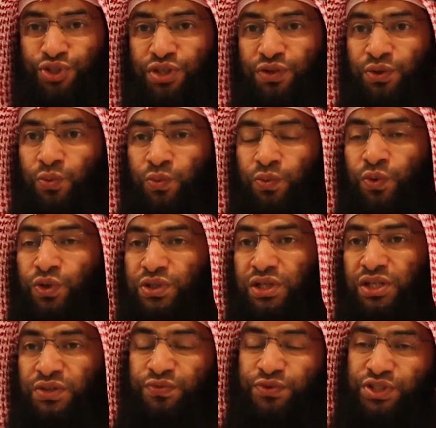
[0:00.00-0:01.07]
she was,
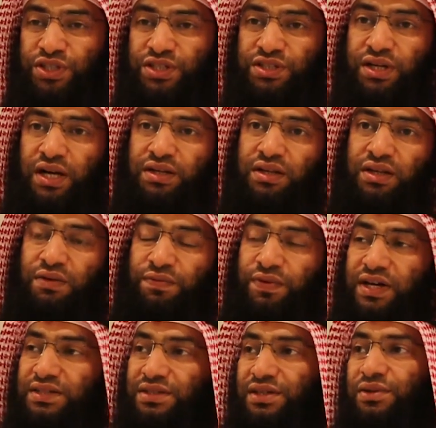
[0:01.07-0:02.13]
if she started the
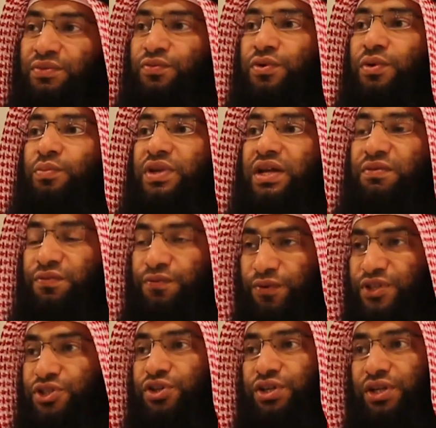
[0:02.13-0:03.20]
fasting from the
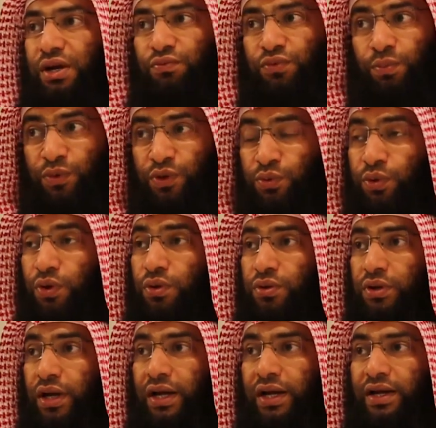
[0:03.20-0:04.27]
Fajr time, from the
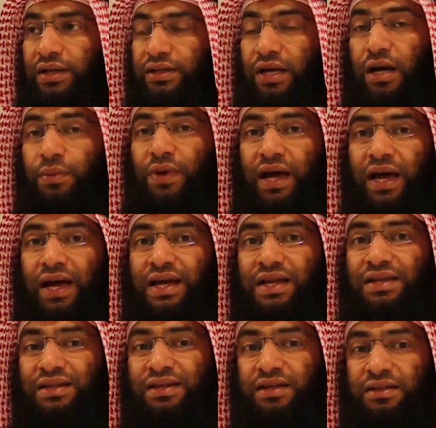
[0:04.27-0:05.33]
dawn mm. time,
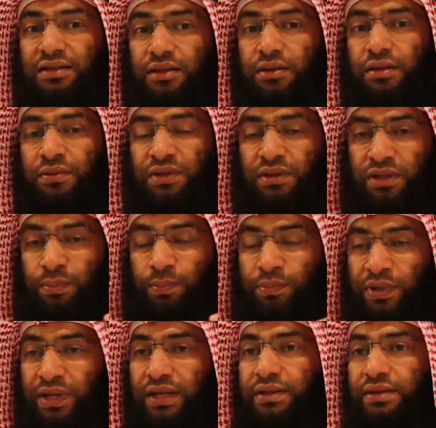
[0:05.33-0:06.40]
and the, the
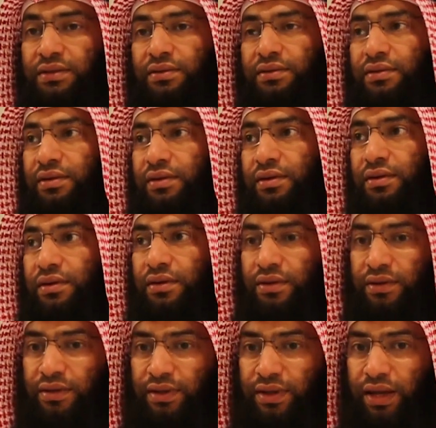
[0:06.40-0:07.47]
blood
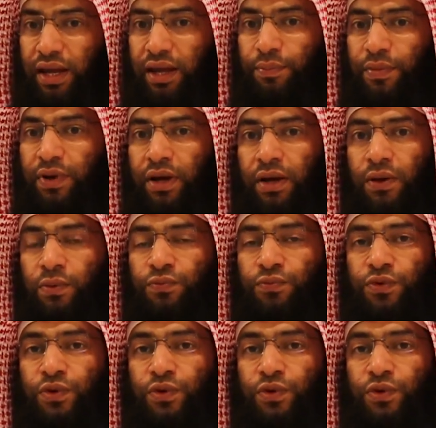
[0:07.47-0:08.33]
came out